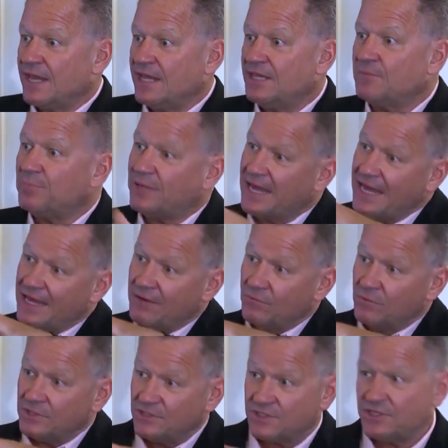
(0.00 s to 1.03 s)
And the
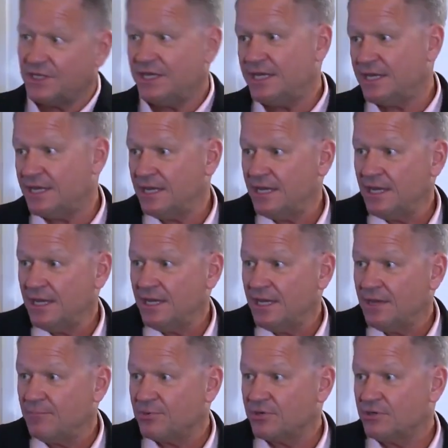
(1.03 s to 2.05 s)
plan was to hit
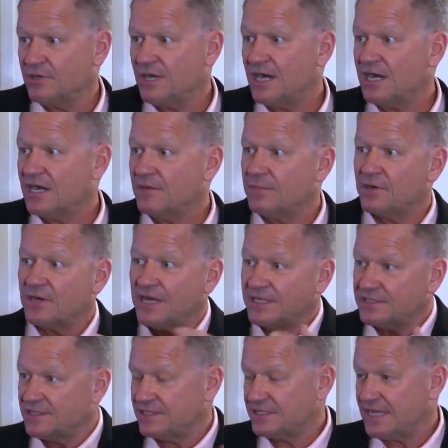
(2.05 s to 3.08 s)
Pearl Harbor
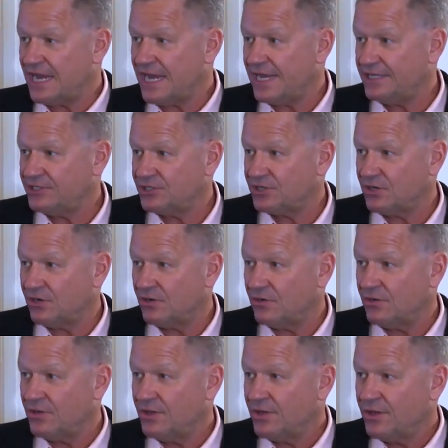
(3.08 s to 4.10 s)
as a sideshow.
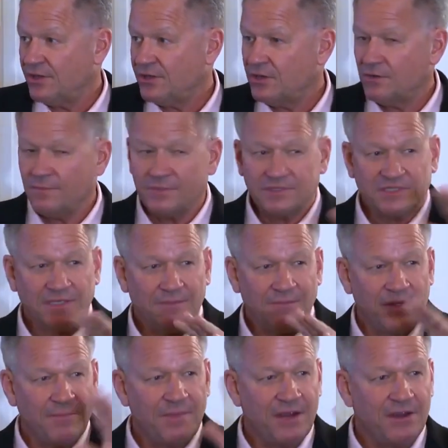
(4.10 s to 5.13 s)
You know,
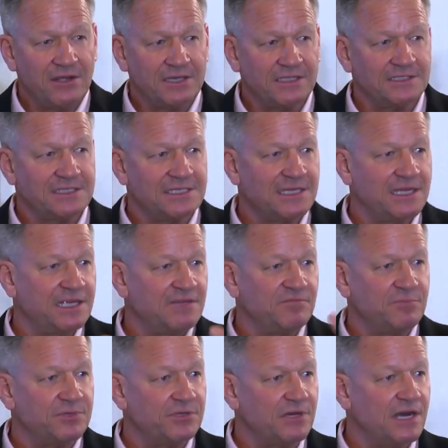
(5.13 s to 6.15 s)
some Americans think
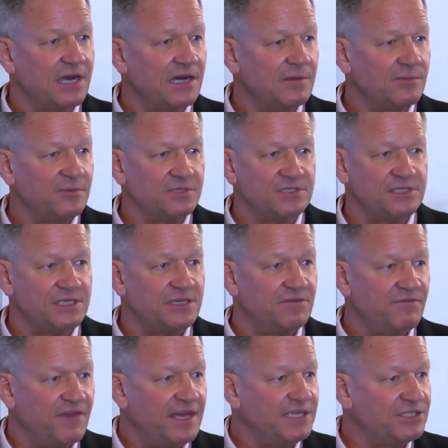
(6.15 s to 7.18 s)
of Pearl Harbor as the
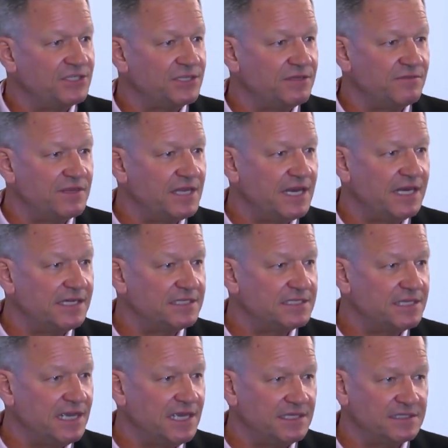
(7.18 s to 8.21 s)
invasion of the United
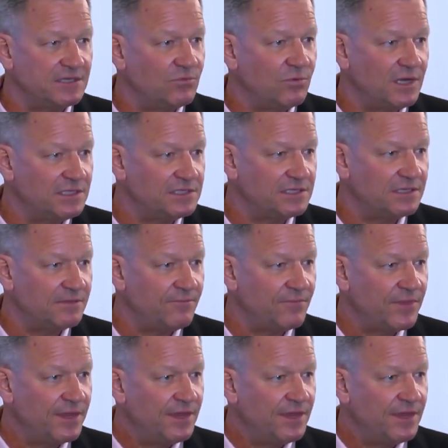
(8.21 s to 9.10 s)
States. It wasn't.